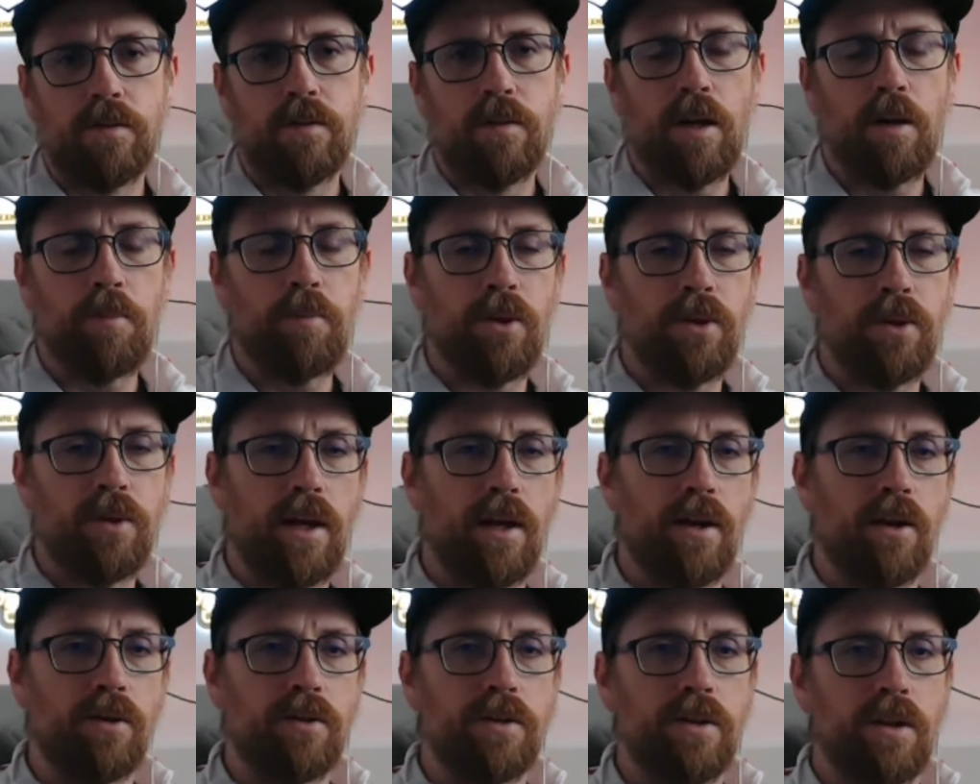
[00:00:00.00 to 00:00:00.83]
I'll put
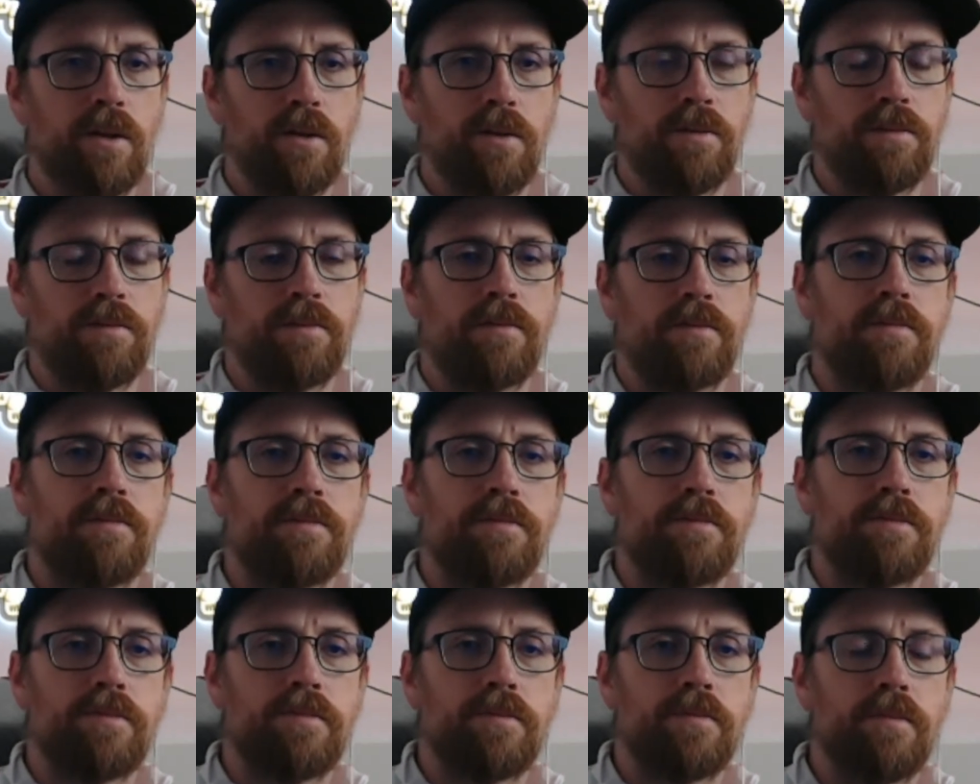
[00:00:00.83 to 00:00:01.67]
that out there.
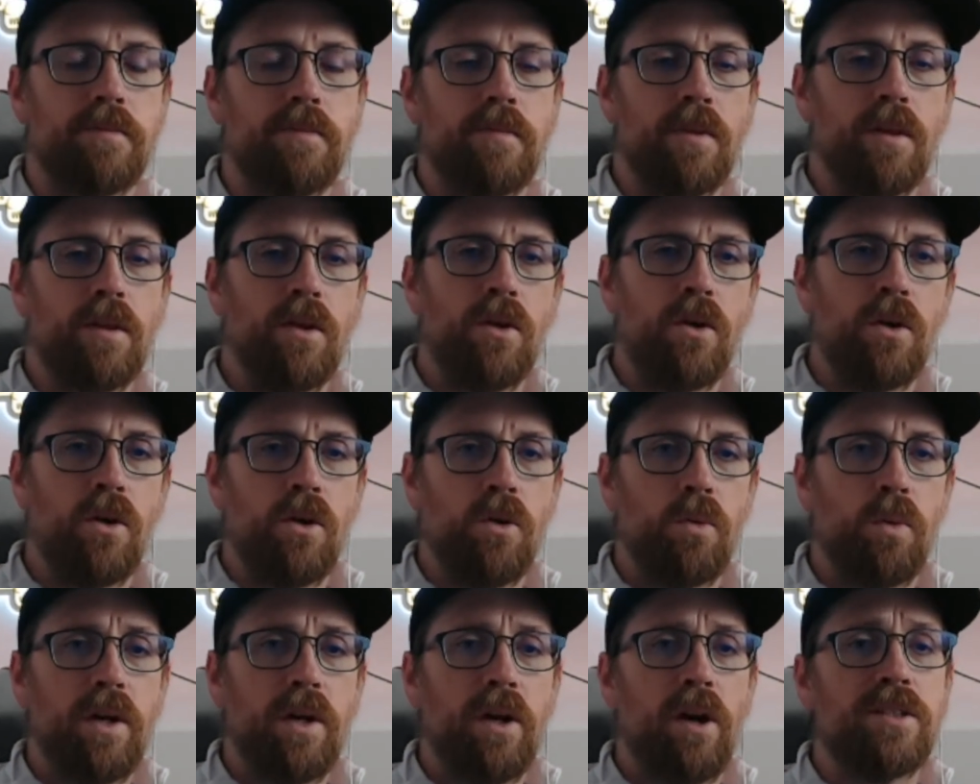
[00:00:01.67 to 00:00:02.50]

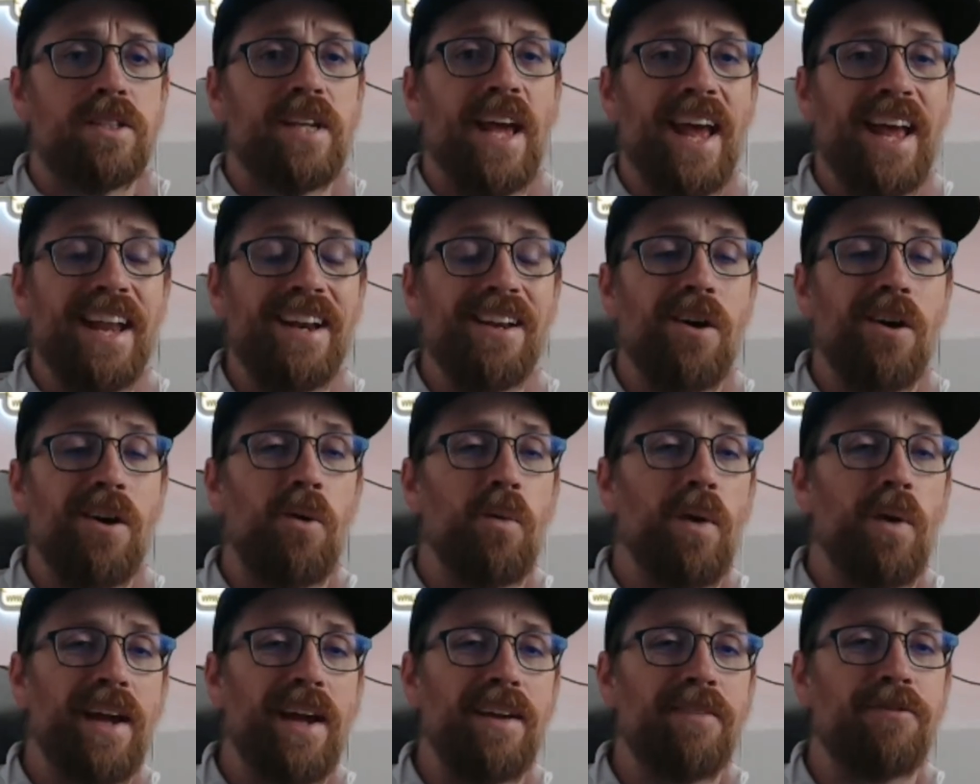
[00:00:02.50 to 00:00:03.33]
We are 10
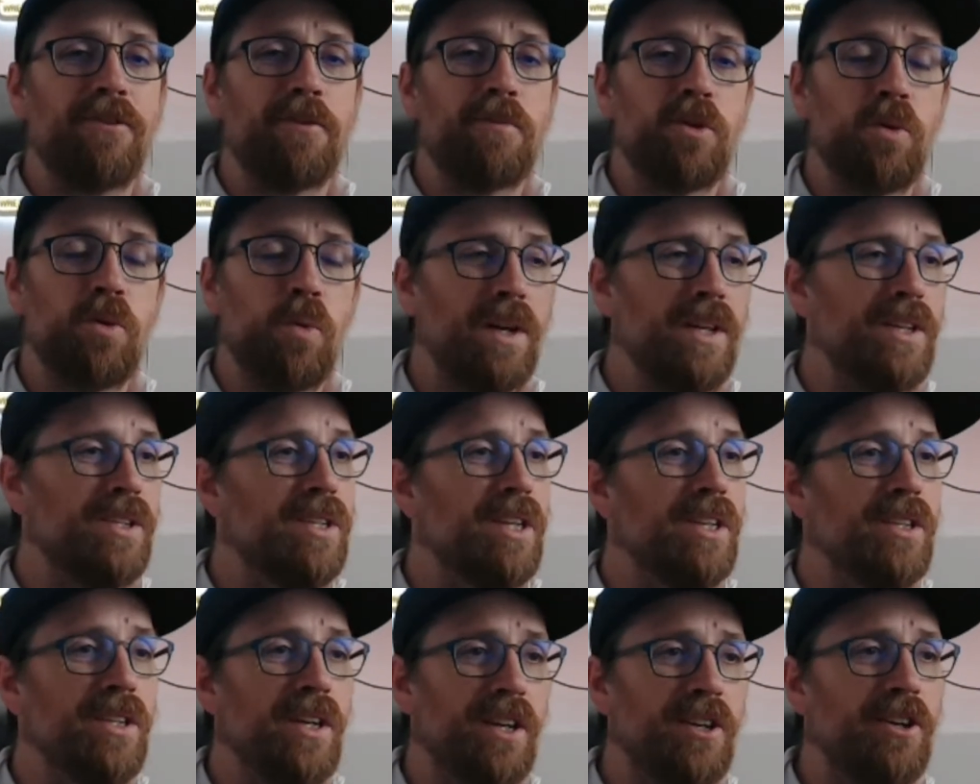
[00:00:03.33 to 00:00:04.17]
away from
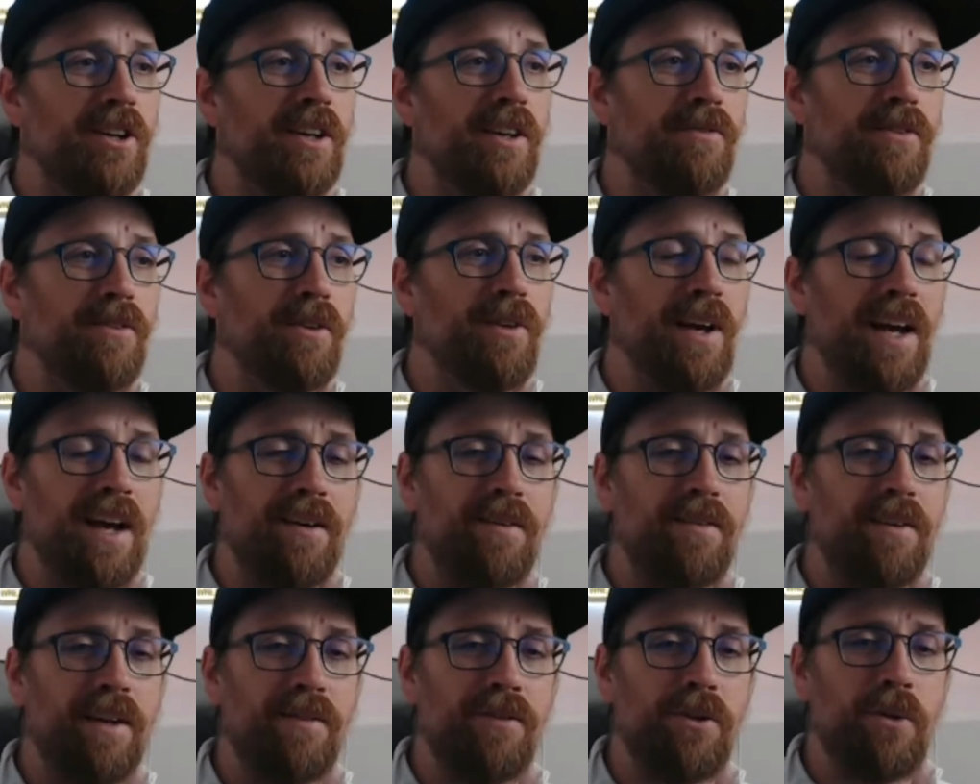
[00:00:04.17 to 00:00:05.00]
2,600. If you
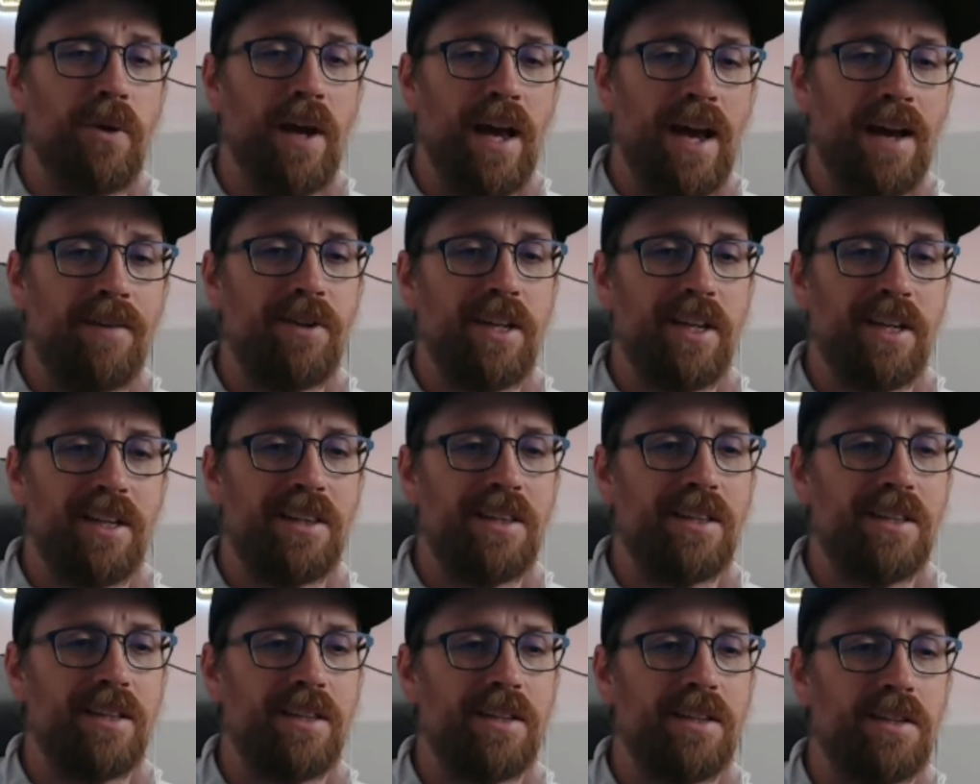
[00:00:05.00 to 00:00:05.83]
haven't
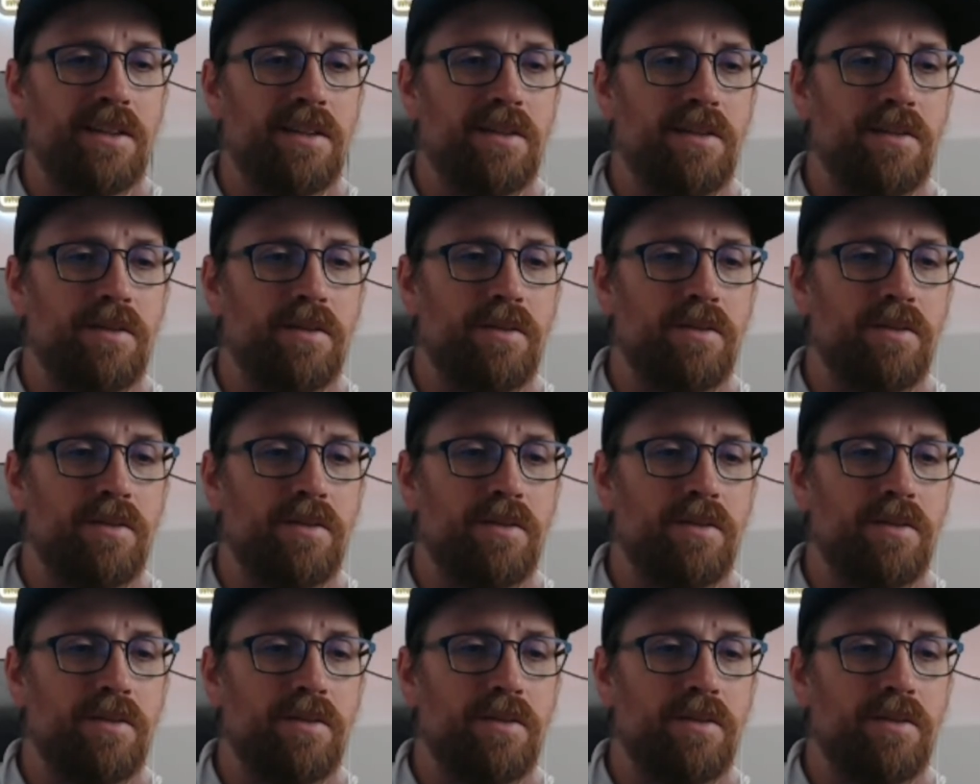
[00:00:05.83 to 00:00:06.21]
hit the